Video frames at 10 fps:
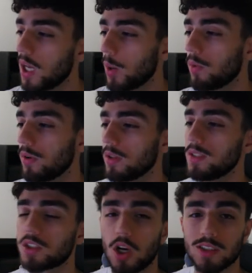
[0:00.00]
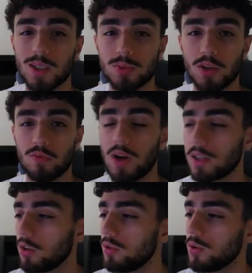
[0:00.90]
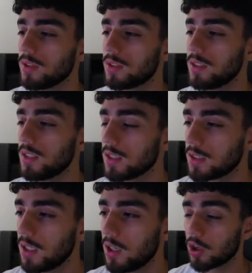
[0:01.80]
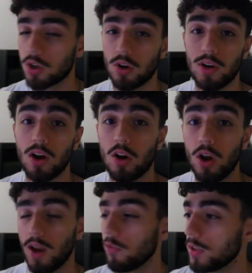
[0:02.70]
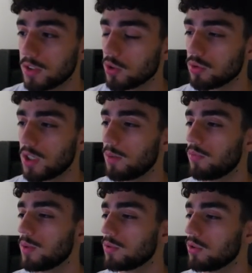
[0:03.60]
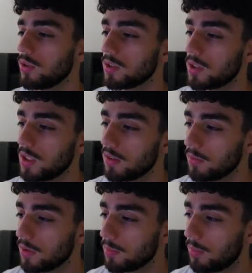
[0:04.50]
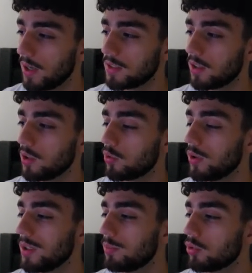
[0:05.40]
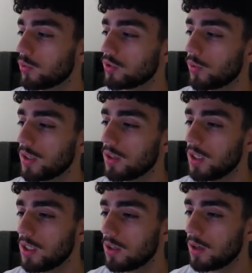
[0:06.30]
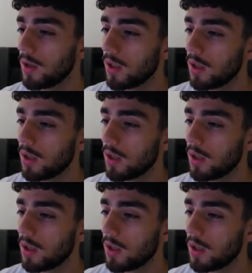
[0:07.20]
However, these concepts are fractal, and you can see this occur on every single time frame. So you can see the buy side liquidity pool was rated here.